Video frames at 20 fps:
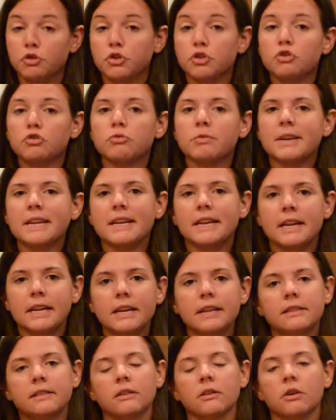do
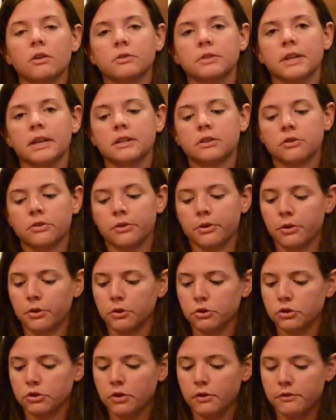reheat those, that's
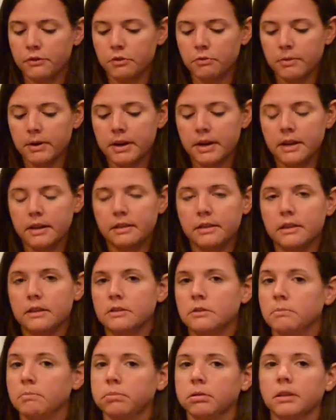critical. So if you reheat
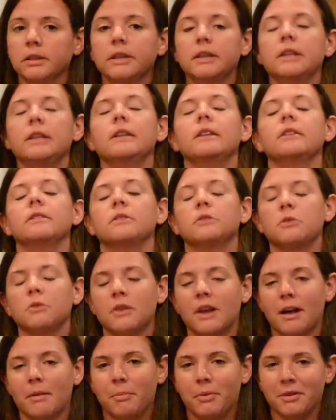these, please do
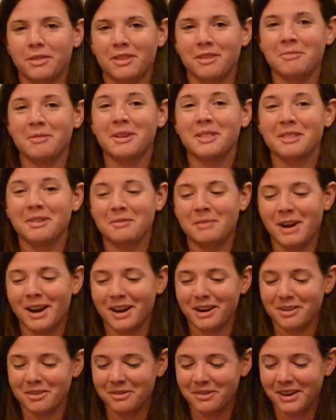not put them in the
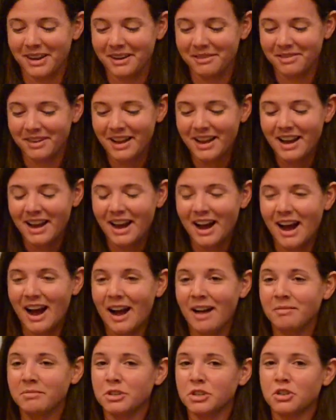microwave.
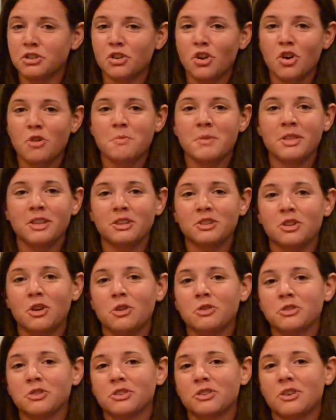Just throw them in the
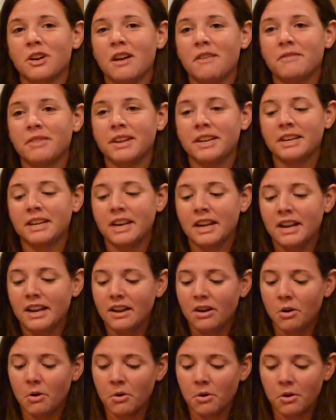toaster oven
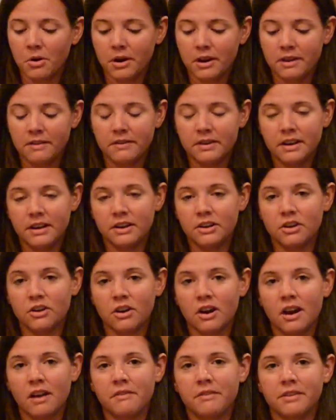or even in
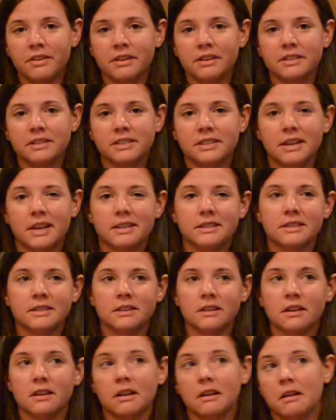your oven, set
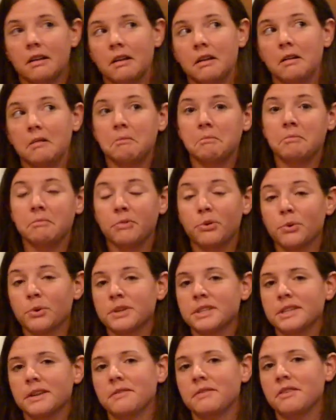to
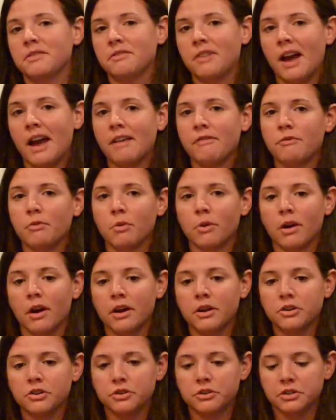375,
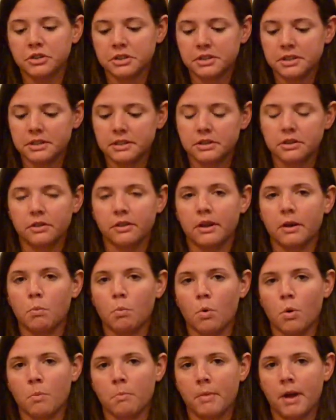400, just until they
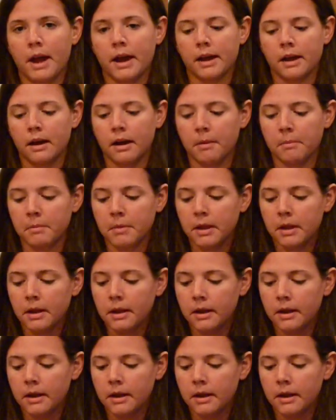warm back up.